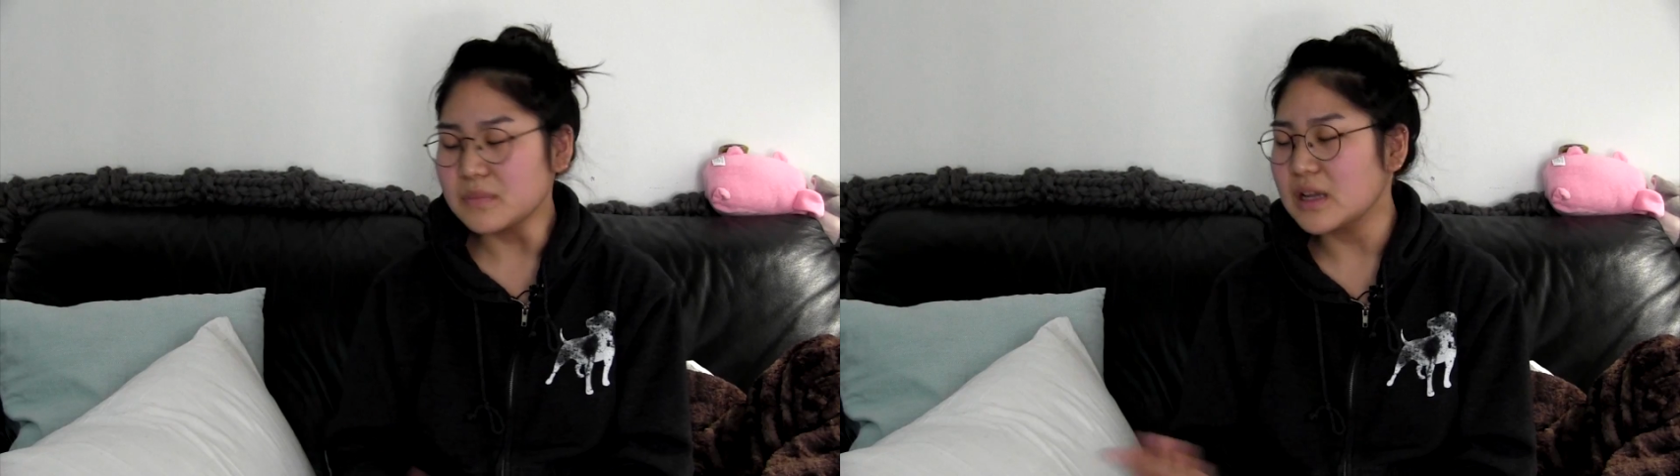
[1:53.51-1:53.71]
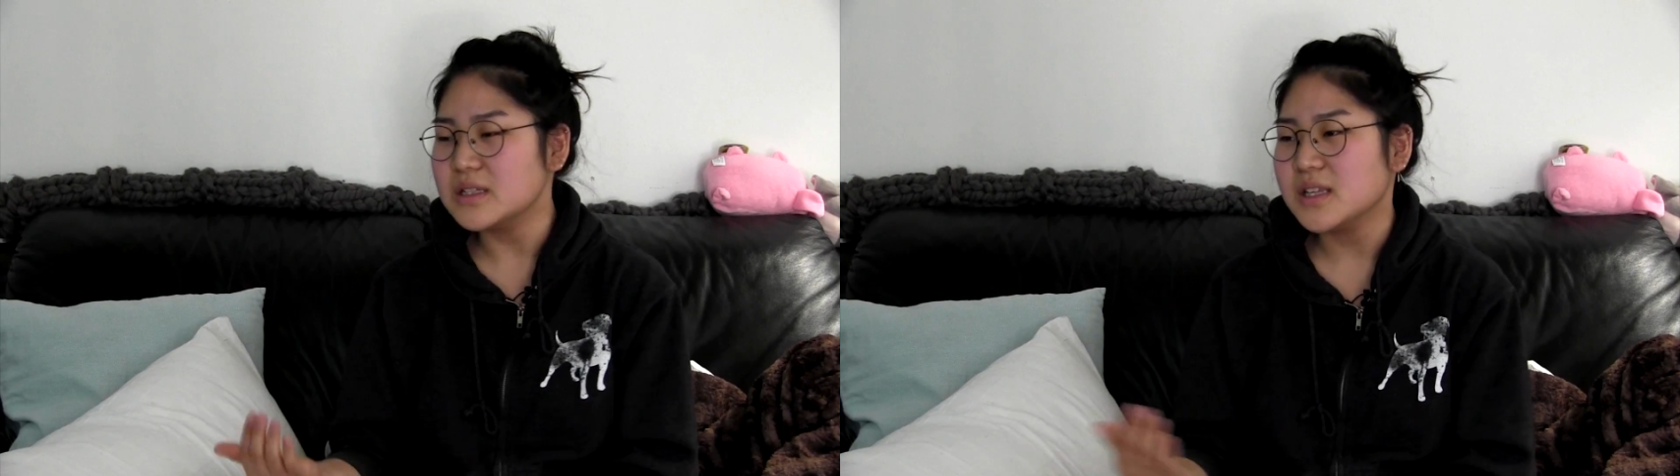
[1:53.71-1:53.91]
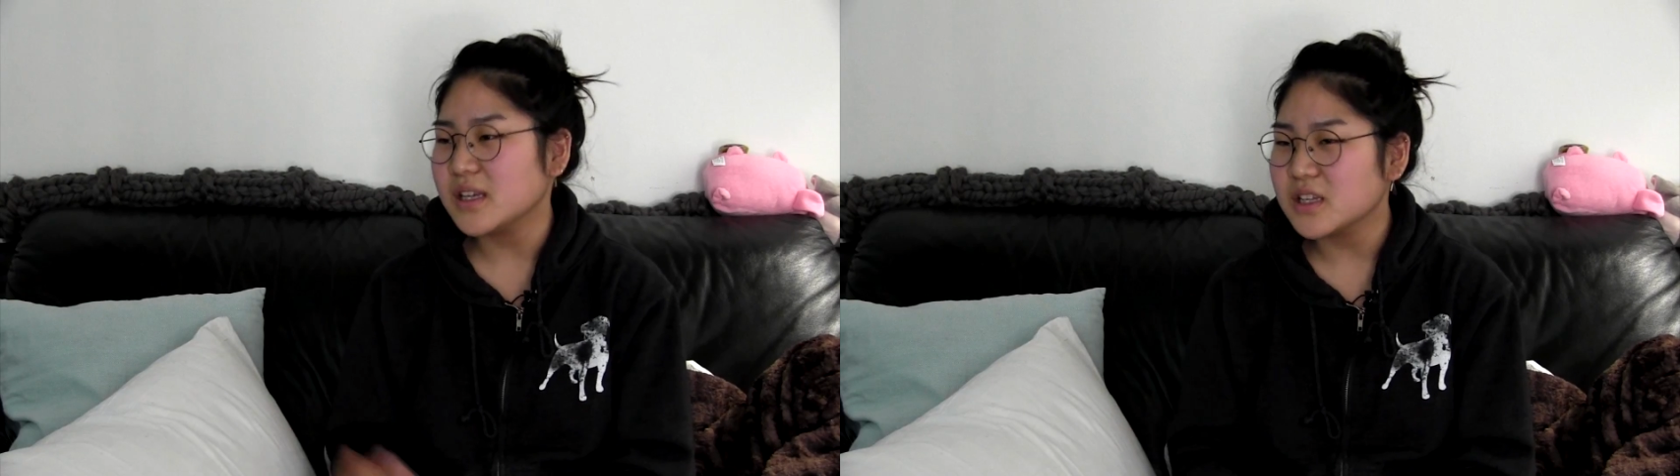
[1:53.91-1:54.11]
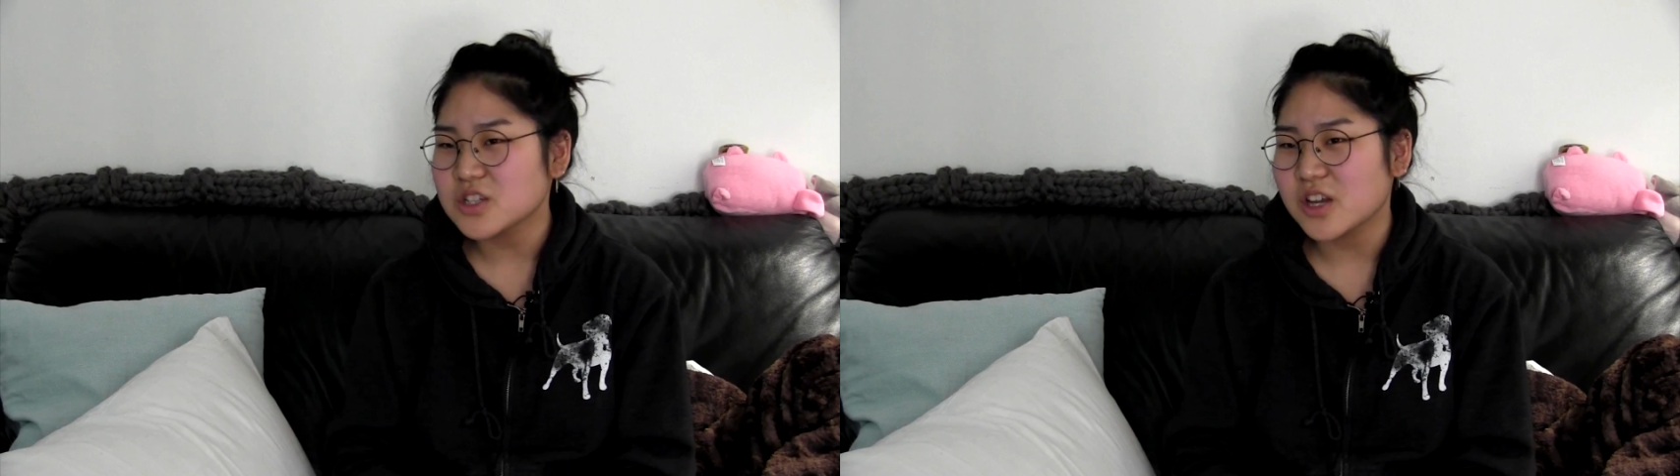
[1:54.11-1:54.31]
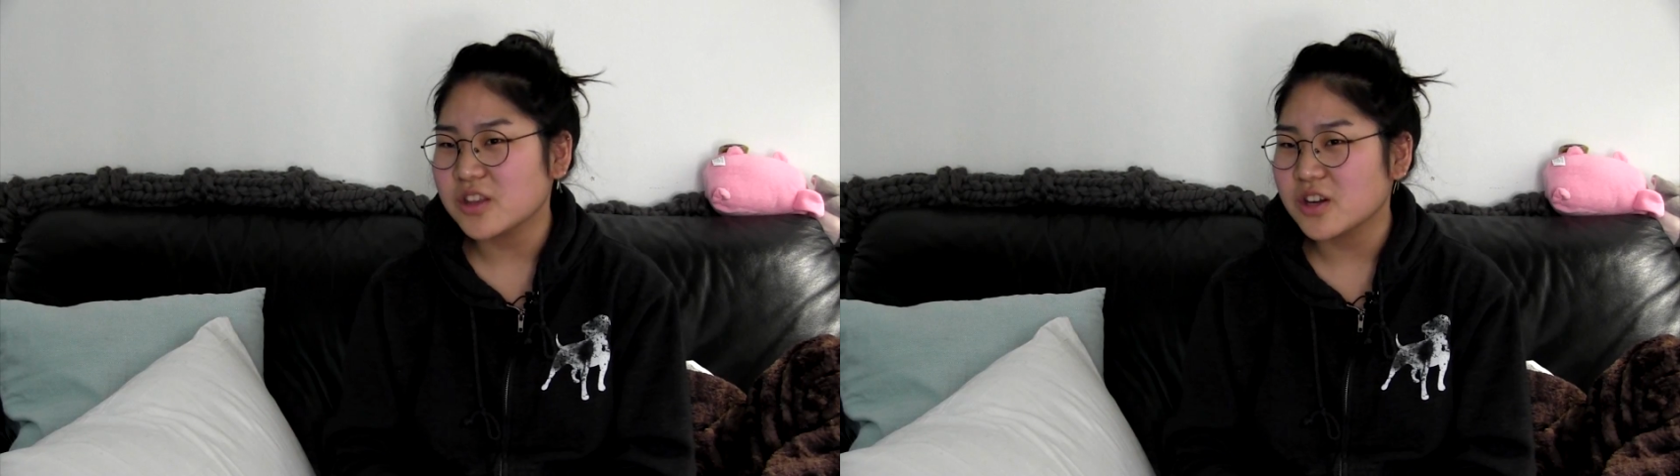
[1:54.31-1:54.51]
seeing each
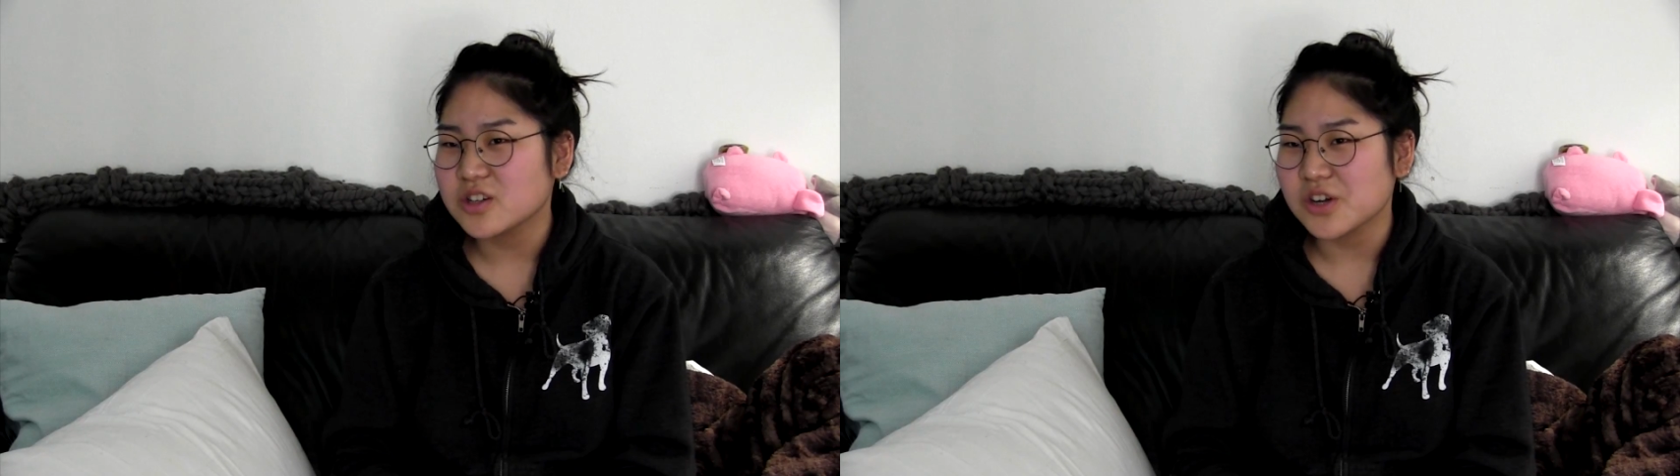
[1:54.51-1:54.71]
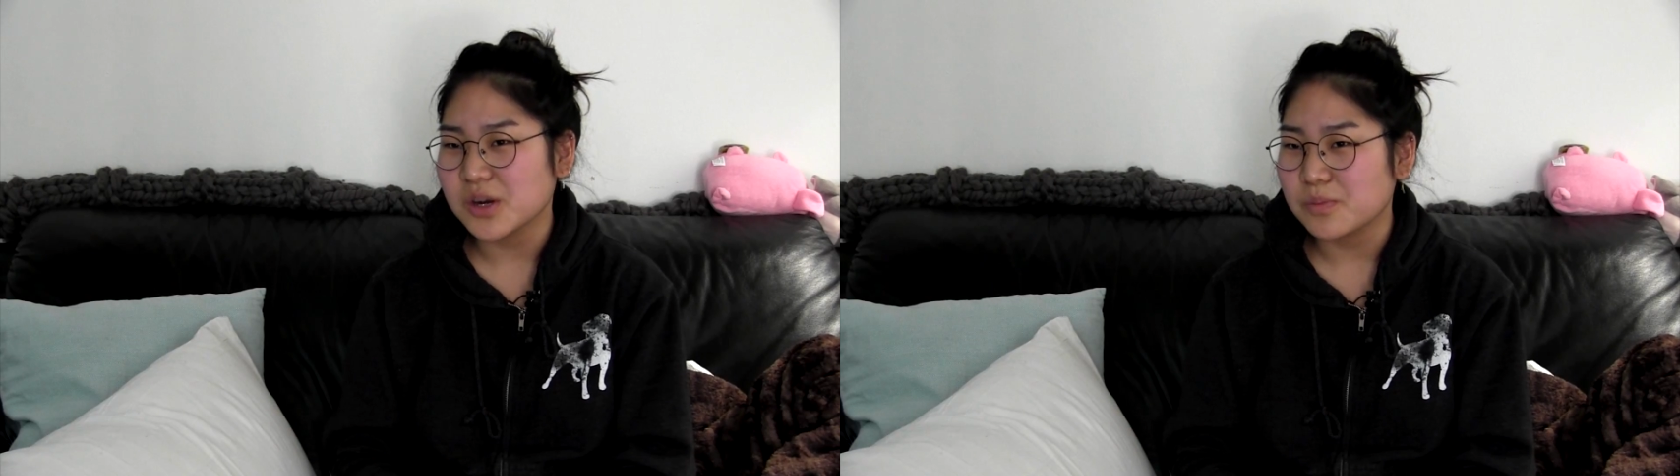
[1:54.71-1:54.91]
other during